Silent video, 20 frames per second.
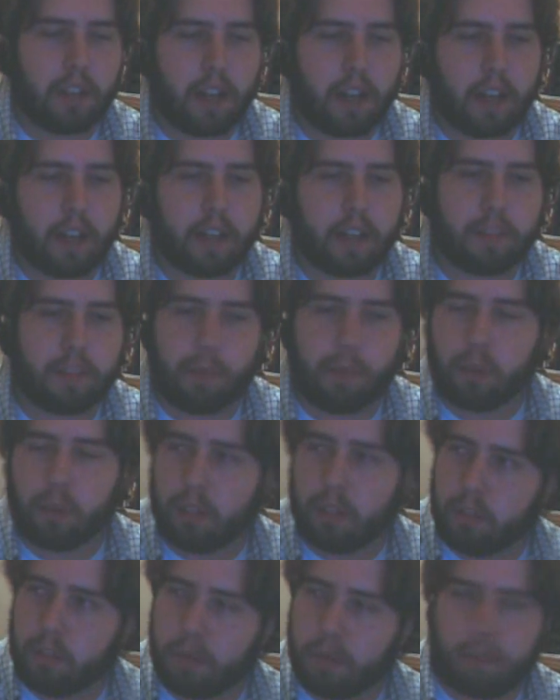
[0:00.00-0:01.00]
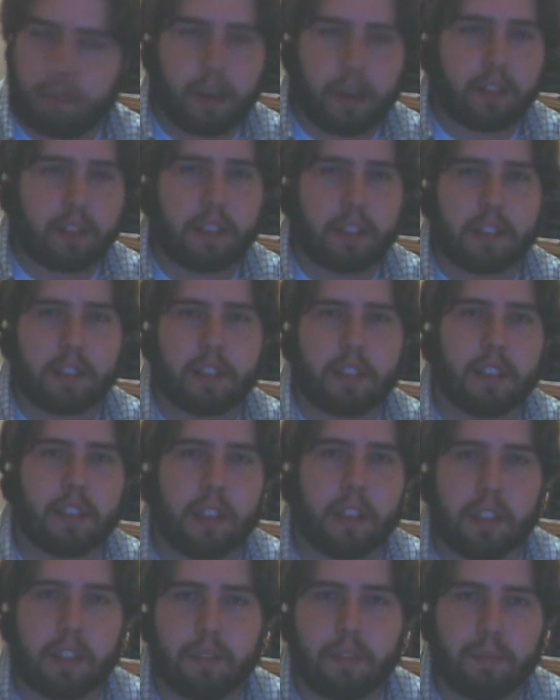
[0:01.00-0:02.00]
Uh, I spoke a little bit about this in
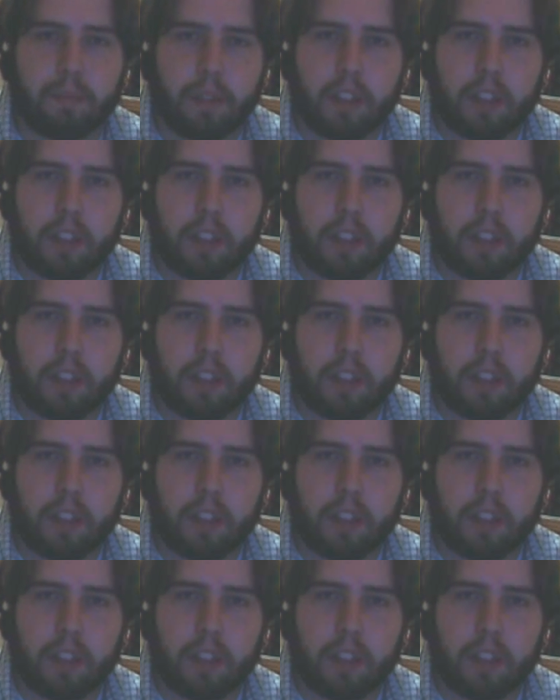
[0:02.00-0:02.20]
the